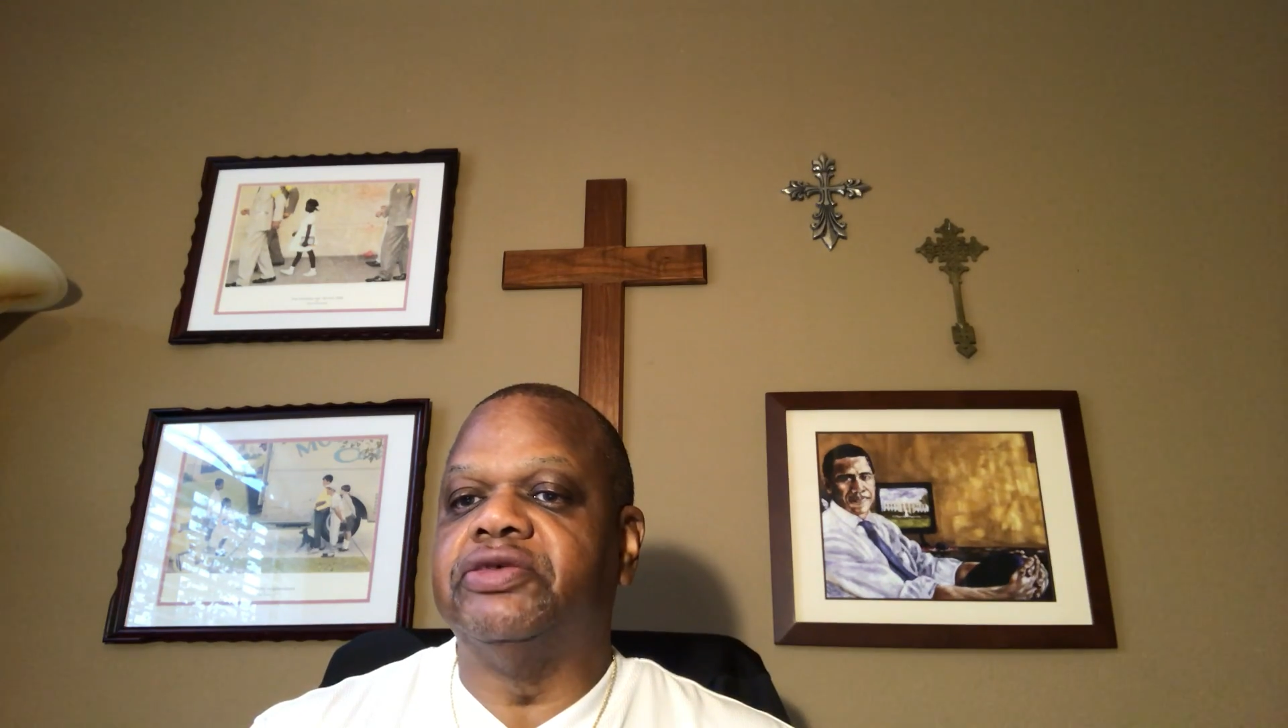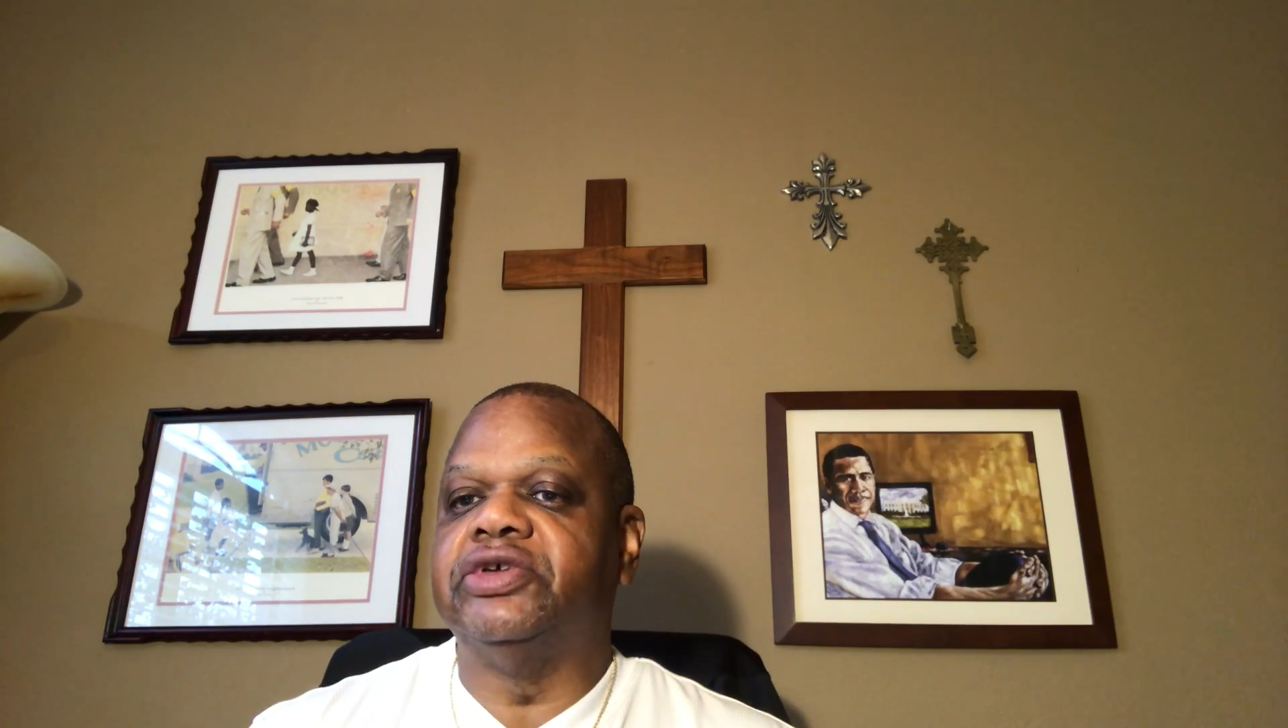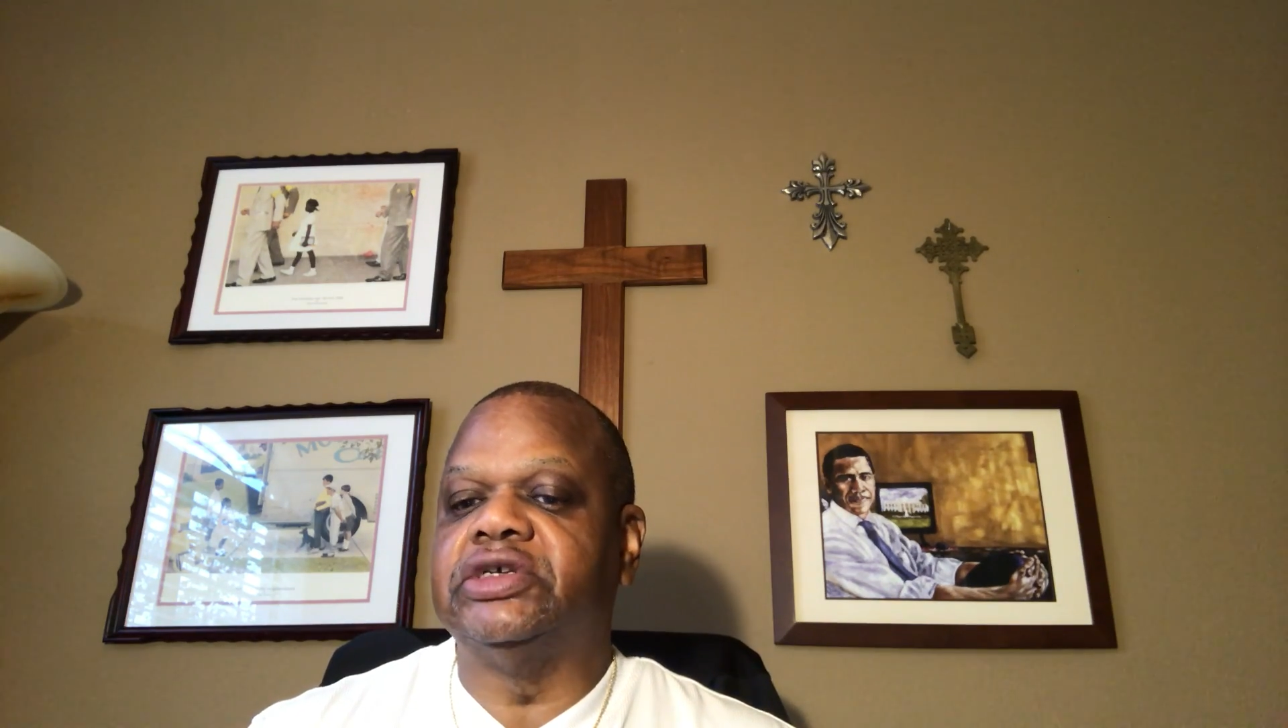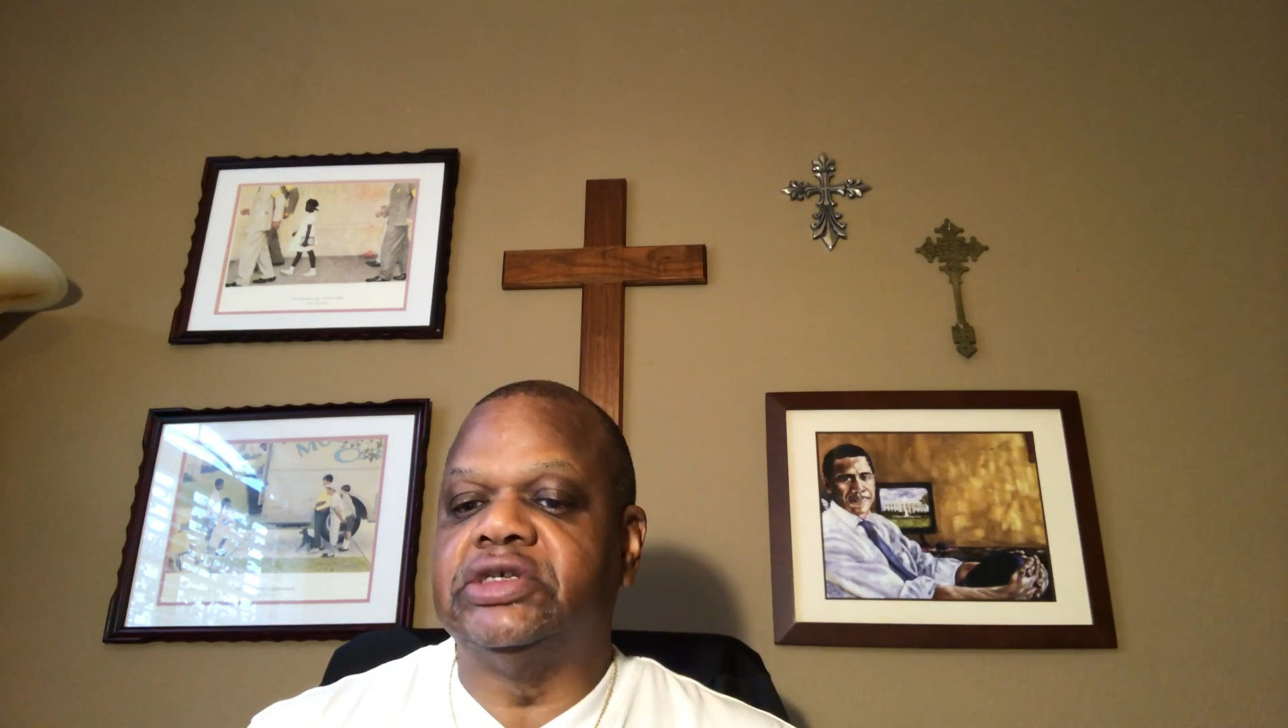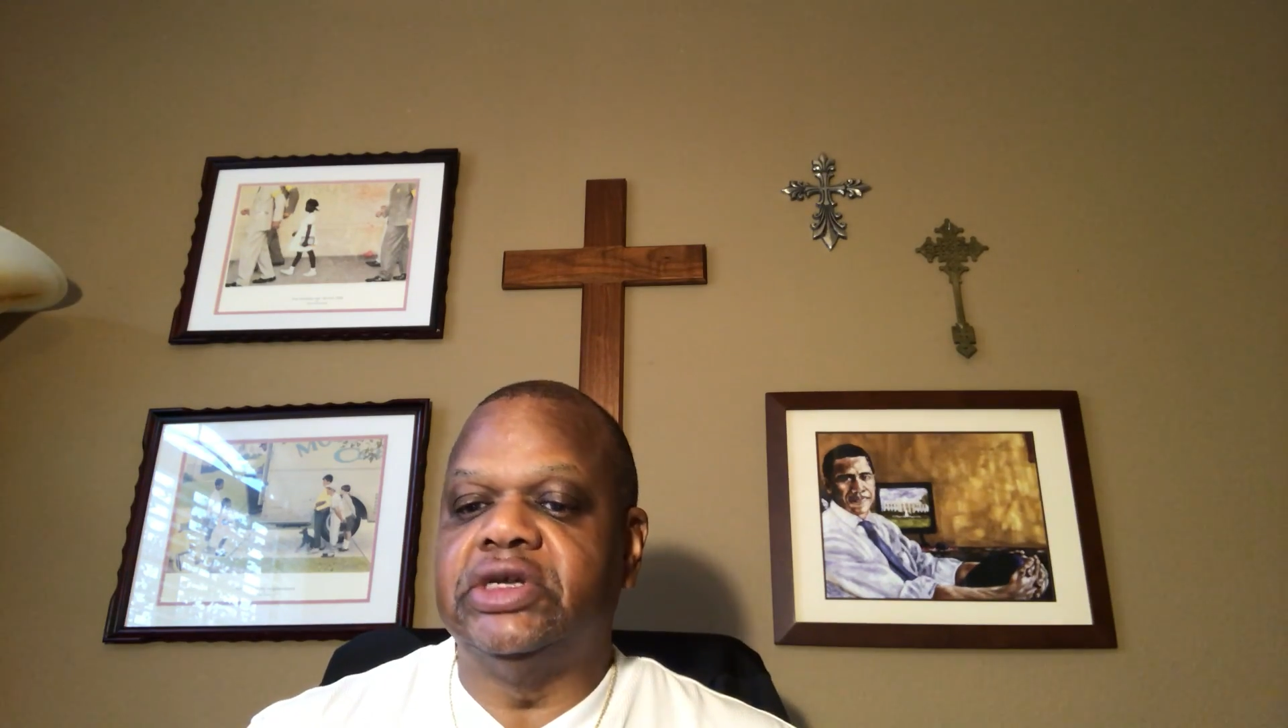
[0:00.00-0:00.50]

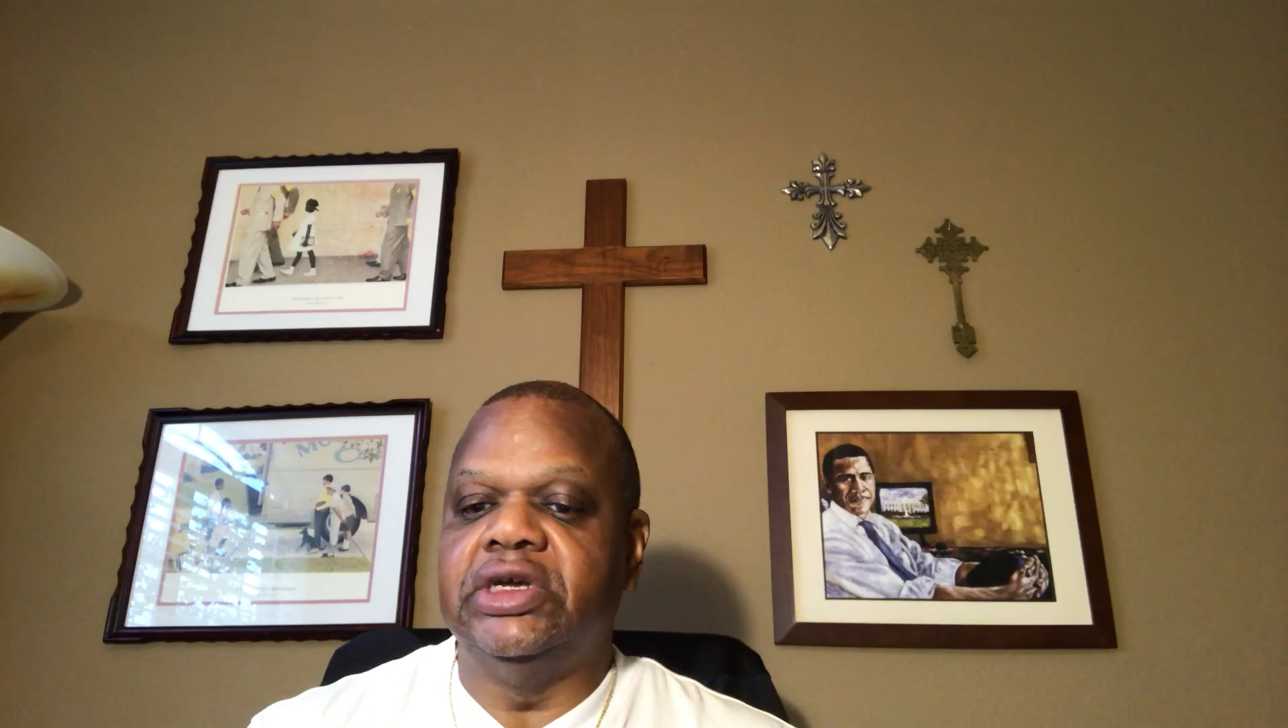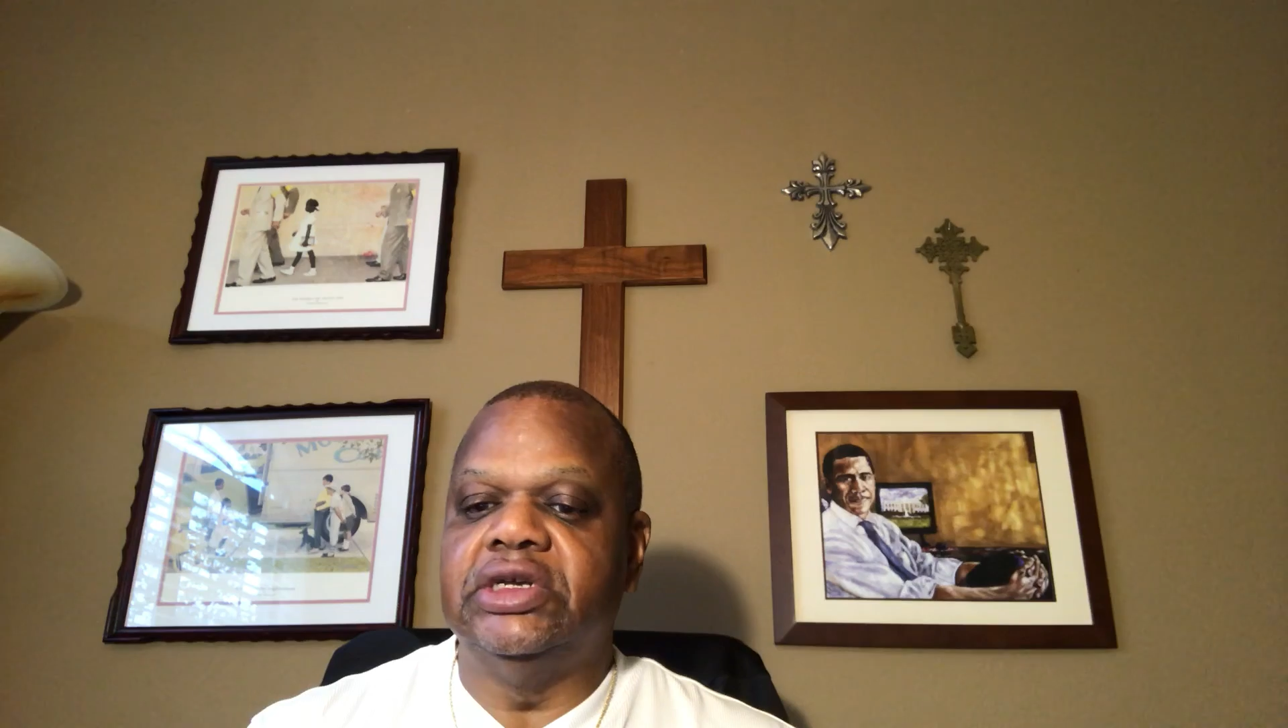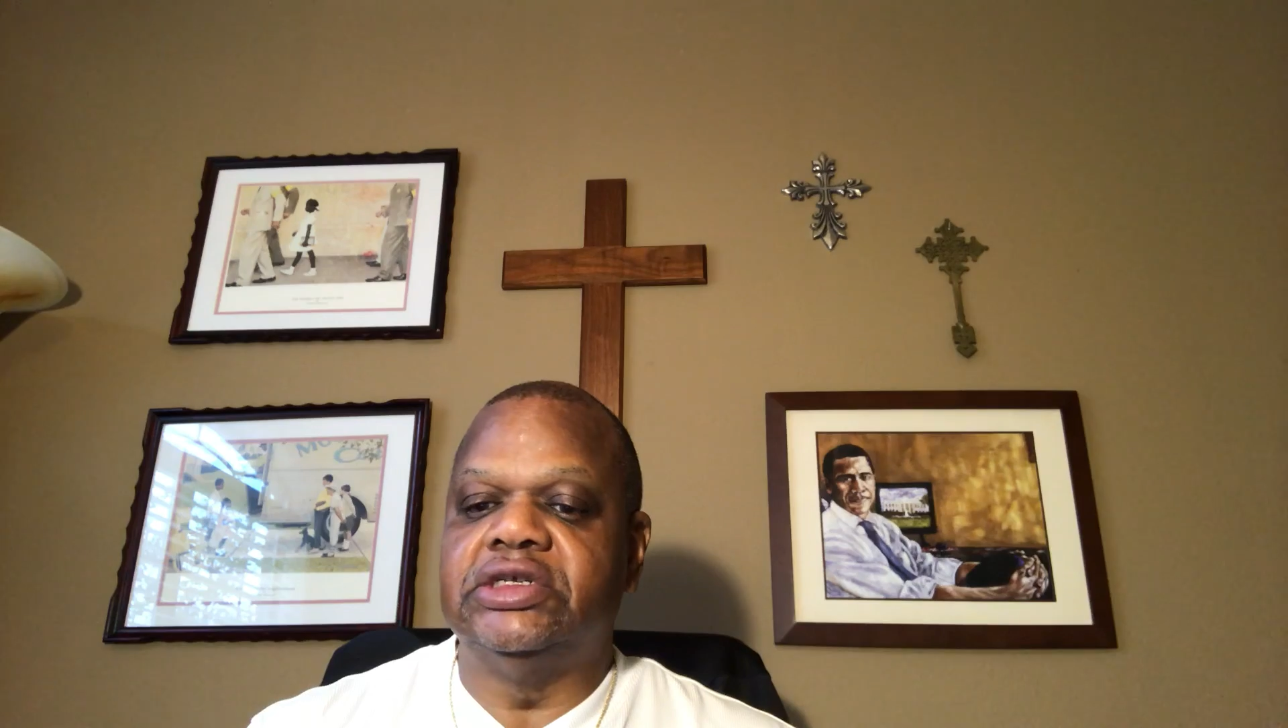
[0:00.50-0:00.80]
16.